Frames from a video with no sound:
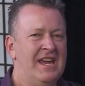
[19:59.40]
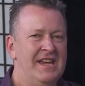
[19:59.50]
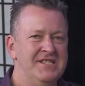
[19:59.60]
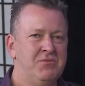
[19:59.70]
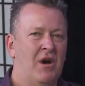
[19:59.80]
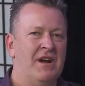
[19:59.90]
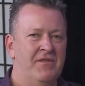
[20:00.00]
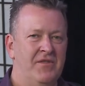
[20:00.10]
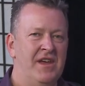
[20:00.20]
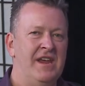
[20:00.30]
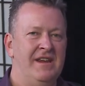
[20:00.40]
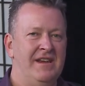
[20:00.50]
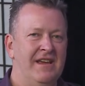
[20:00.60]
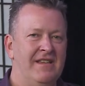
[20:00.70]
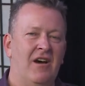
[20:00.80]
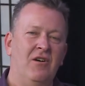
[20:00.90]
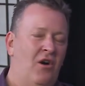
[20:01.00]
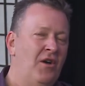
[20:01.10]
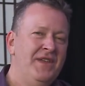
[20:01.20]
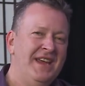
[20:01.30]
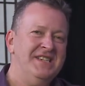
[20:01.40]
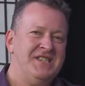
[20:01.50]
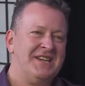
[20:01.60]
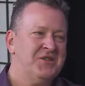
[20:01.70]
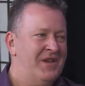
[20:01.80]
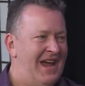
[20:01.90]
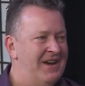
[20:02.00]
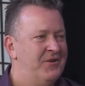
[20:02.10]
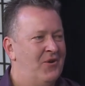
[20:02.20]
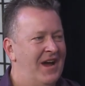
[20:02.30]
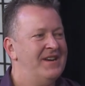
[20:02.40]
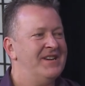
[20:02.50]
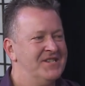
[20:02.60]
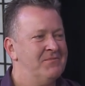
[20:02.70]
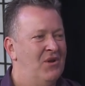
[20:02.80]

he is one of the I think he's actually underrated as a